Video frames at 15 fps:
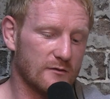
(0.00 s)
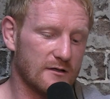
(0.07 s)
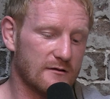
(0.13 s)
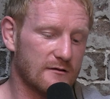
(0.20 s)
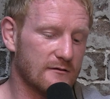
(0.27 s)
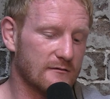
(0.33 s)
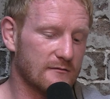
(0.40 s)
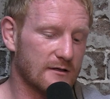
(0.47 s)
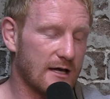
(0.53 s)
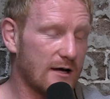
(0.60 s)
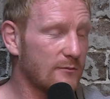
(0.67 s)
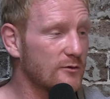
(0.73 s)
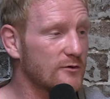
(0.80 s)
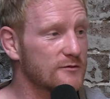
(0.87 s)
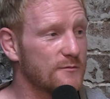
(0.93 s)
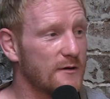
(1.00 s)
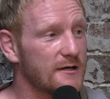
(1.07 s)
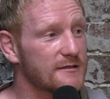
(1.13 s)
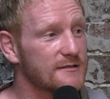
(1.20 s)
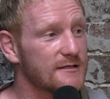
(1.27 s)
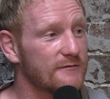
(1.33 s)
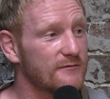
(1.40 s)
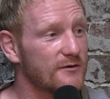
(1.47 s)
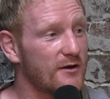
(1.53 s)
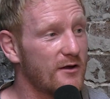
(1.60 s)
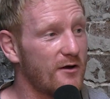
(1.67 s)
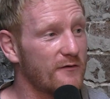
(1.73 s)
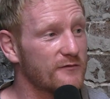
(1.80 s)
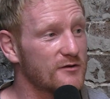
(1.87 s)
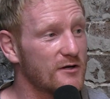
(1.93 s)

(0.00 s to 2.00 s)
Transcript: with Cowboys -7.5.